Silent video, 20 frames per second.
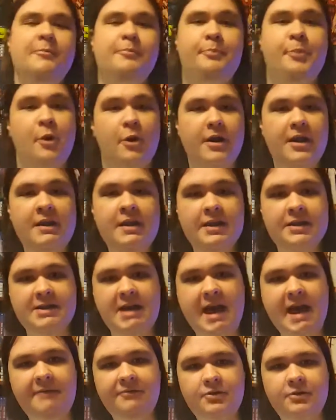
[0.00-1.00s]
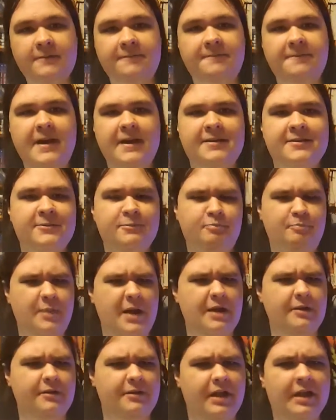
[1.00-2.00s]
put it into After Effects
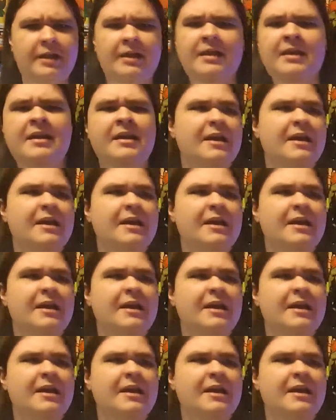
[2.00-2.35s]
barely,